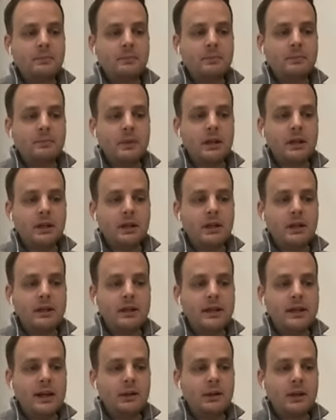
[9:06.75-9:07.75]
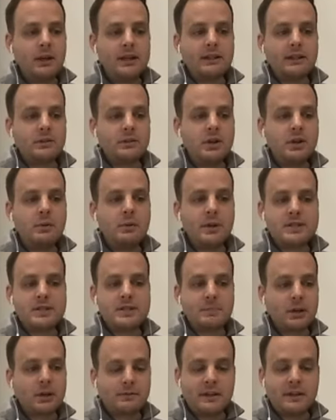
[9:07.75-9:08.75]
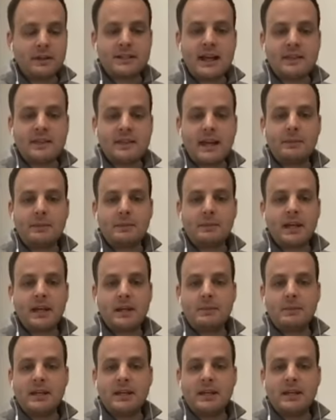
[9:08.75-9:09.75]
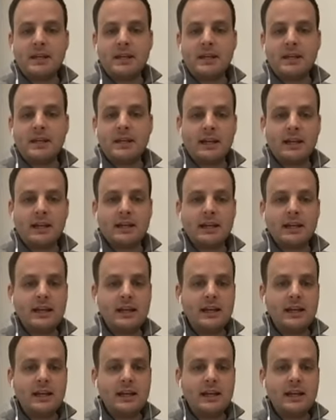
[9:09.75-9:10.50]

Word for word: um, you know, like nobody's perfect at that by any means, but like